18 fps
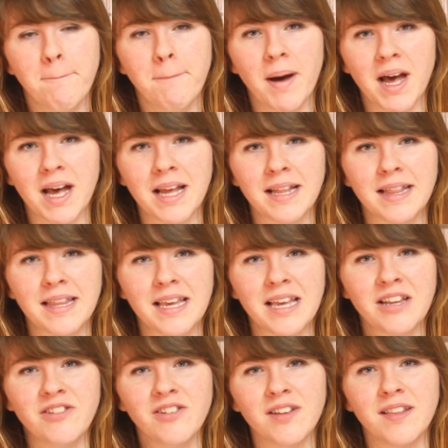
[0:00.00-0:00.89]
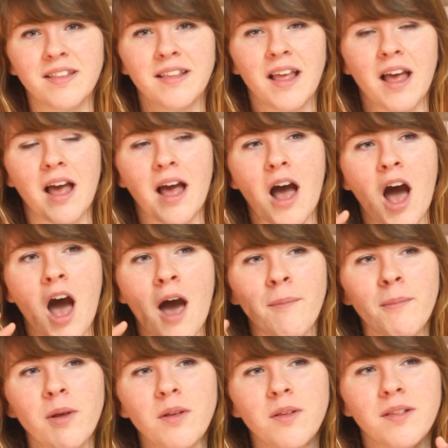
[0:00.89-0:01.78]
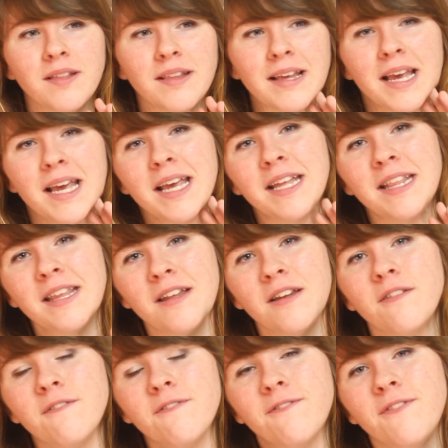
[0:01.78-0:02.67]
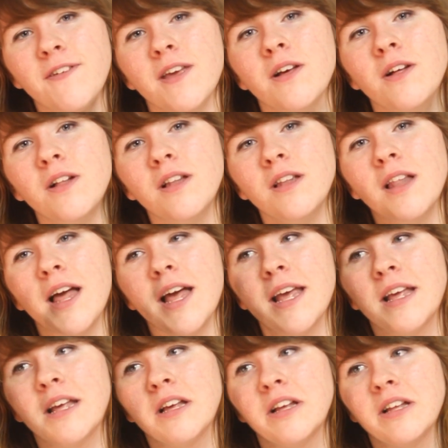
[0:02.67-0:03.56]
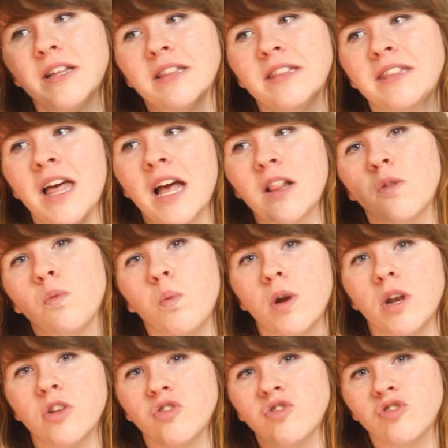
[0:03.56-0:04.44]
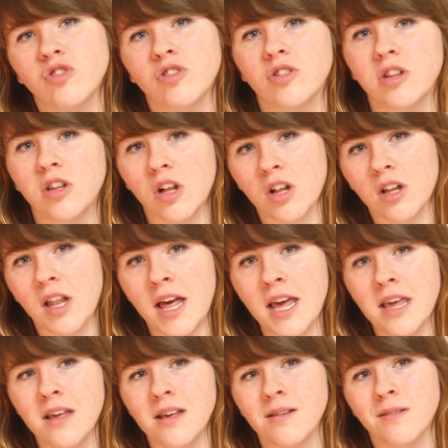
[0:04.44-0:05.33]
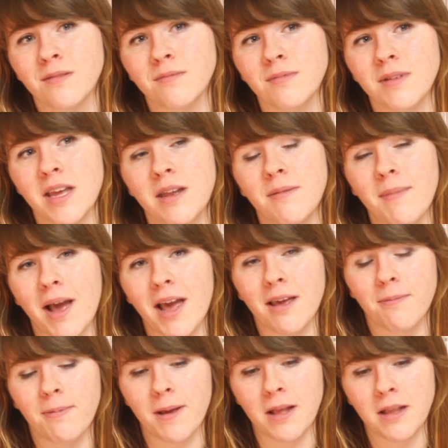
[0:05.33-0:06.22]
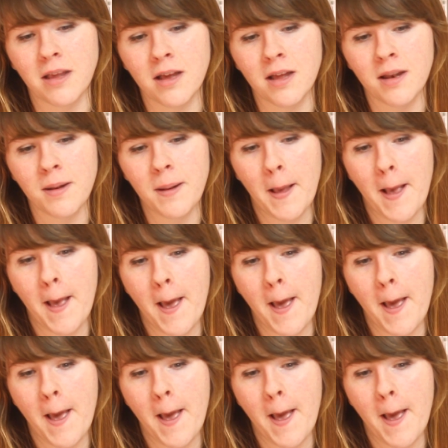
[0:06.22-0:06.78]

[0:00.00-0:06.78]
but it just it didn't feel like that's what it should look like, in my opinion.